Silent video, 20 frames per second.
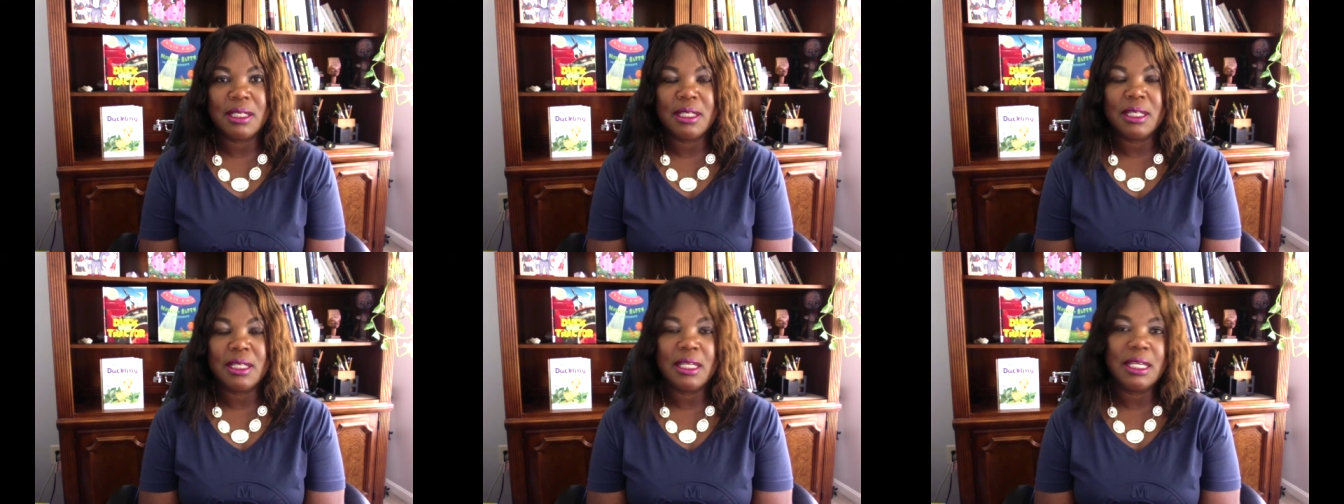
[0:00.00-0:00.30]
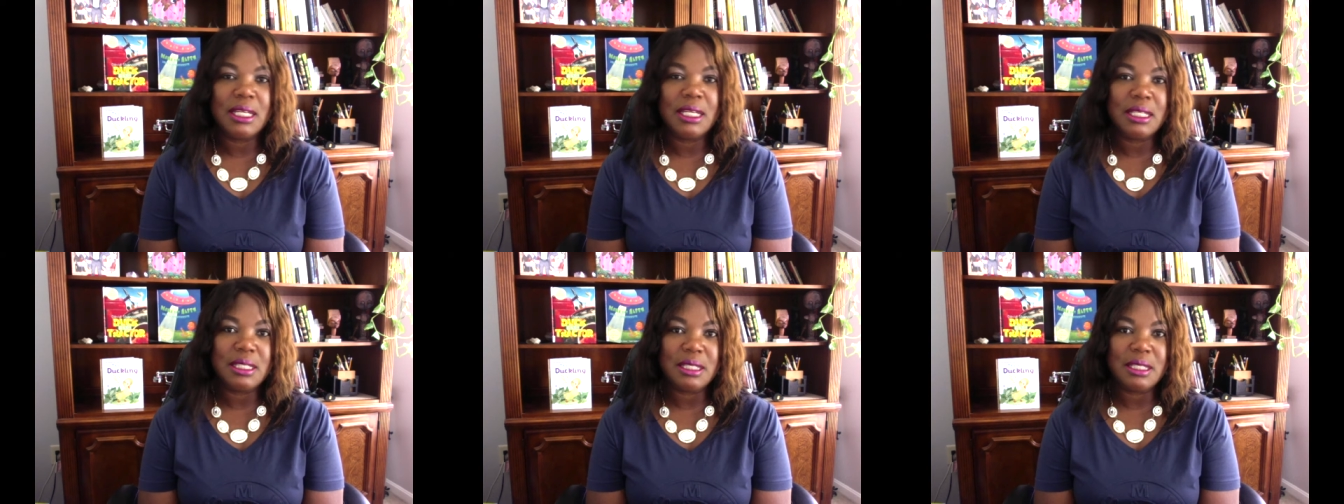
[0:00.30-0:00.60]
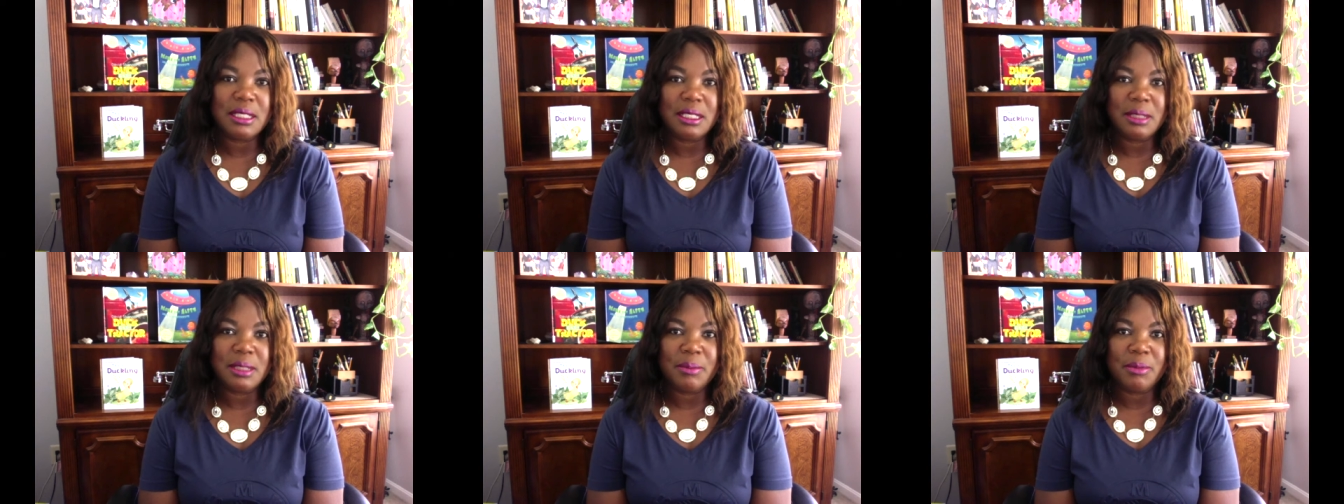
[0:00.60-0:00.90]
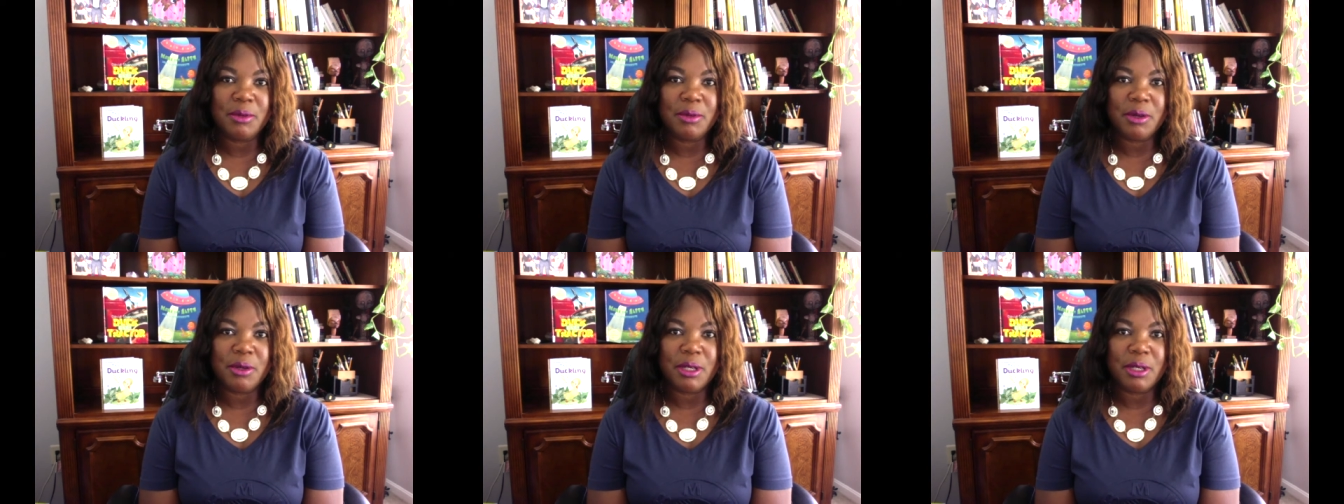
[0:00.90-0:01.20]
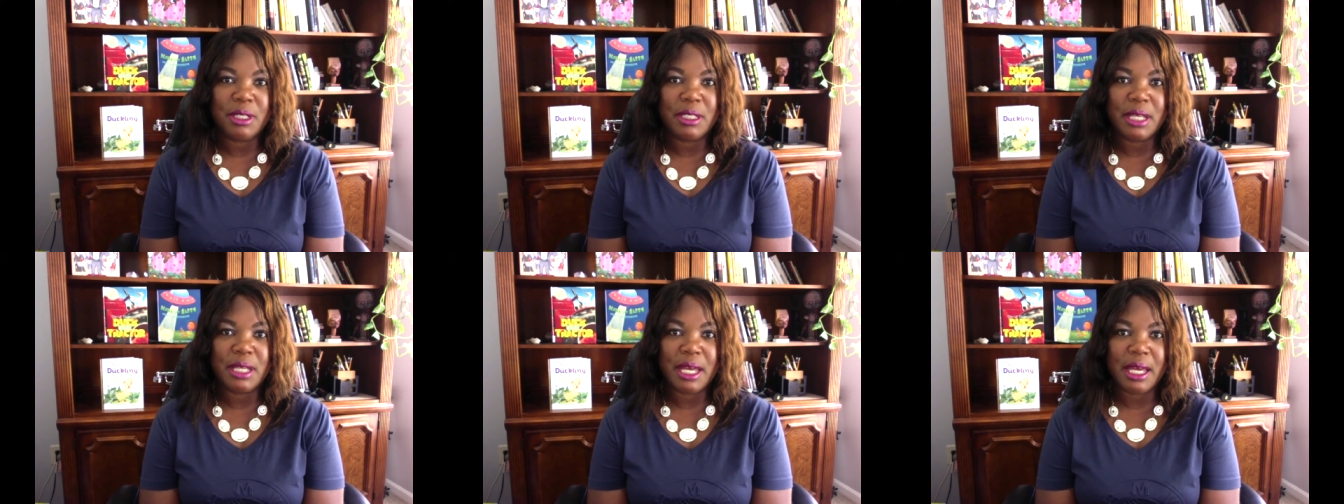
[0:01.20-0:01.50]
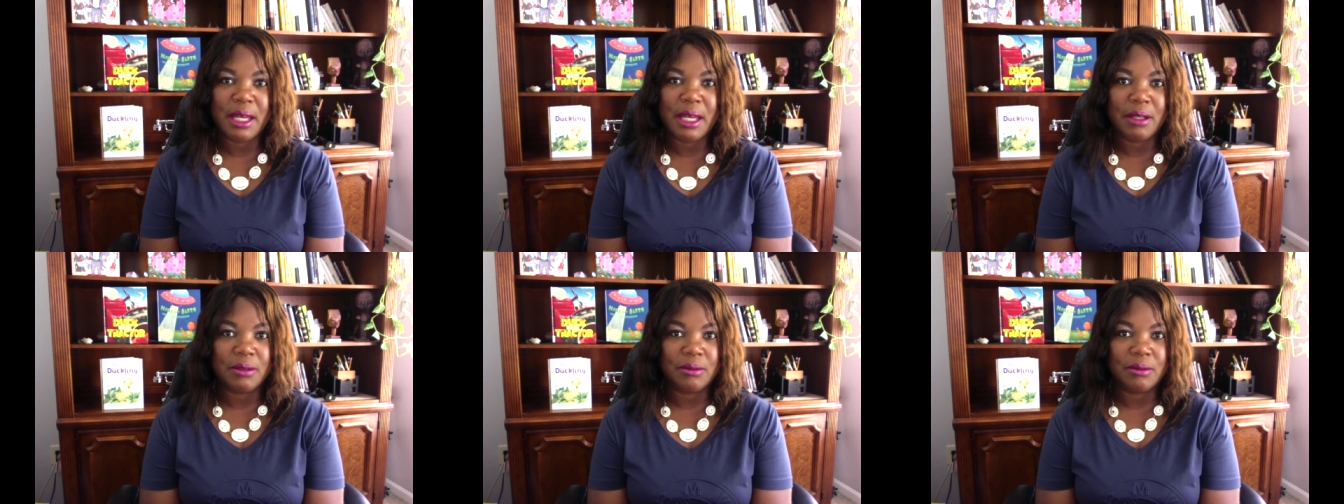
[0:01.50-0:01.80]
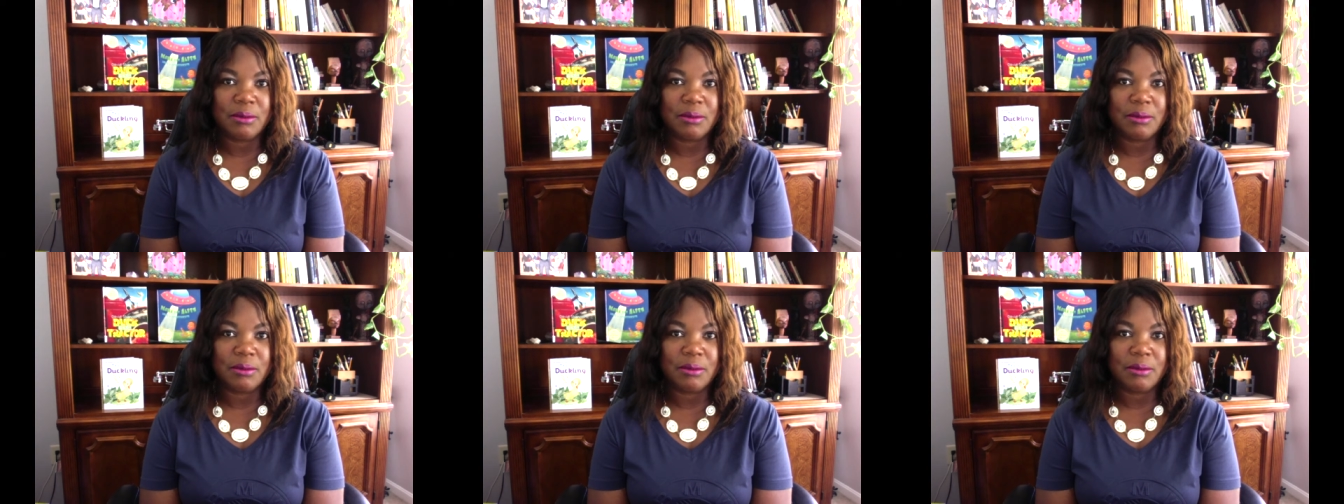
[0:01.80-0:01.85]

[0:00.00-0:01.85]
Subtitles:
easily broken down.